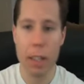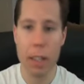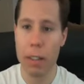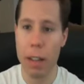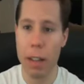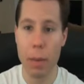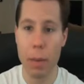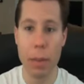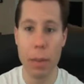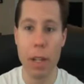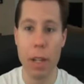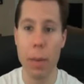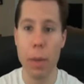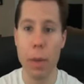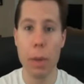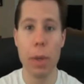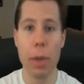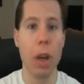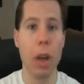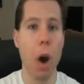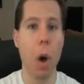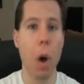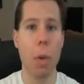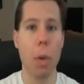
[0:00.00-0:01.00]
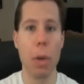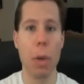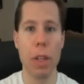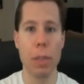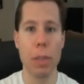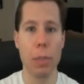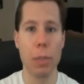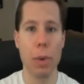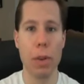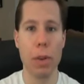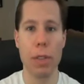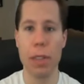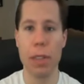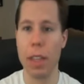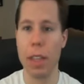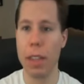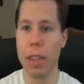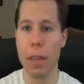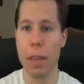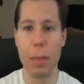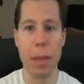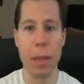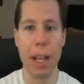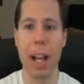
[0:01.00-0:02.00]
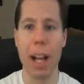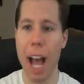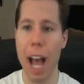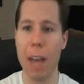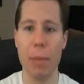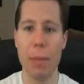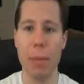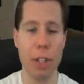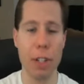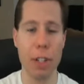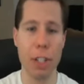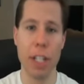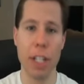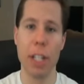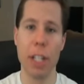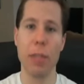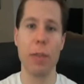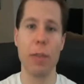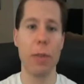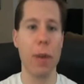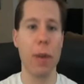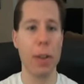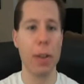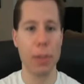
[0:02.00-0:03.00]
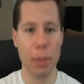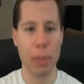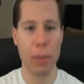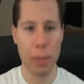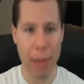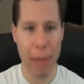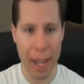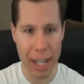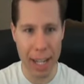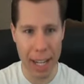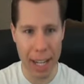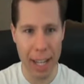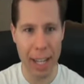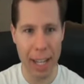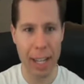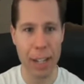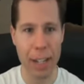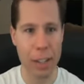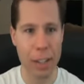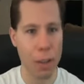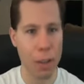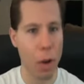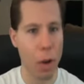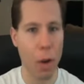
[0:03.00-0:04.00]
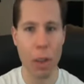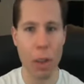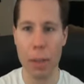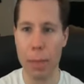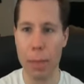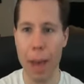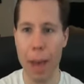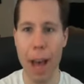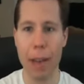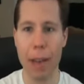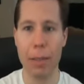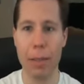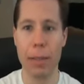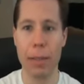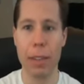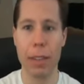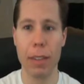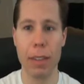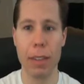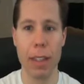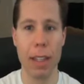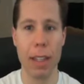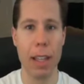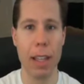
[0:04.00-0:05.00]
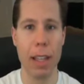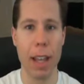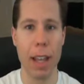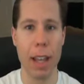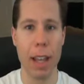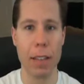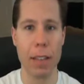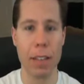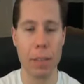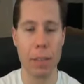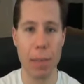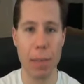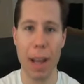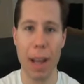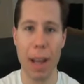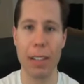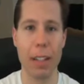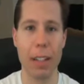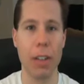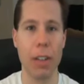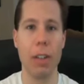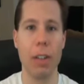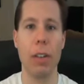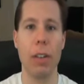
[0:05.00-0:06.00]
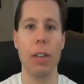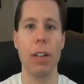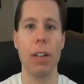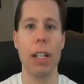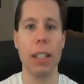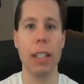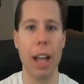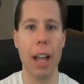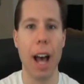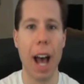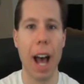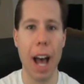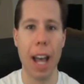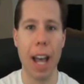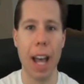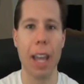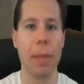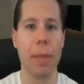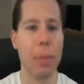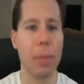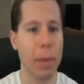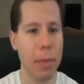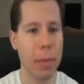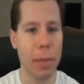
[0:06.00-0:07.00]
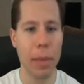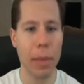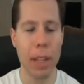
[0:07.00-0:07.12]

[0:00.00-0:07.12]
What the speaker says: WWE always puts in the big hype machine for WrestleMania, and it's all about the spectacle and the hype